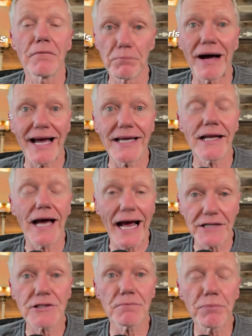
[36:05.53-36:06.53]
buying,
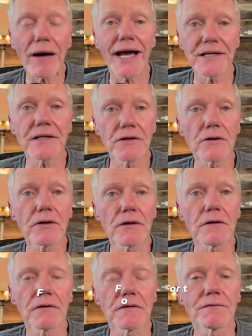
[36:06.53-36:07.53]
actually buying a
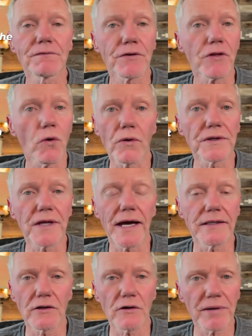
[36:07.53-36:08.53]
girl for the whole
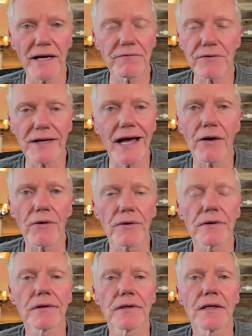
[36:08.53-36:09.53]
night. They don't buy them for an hour.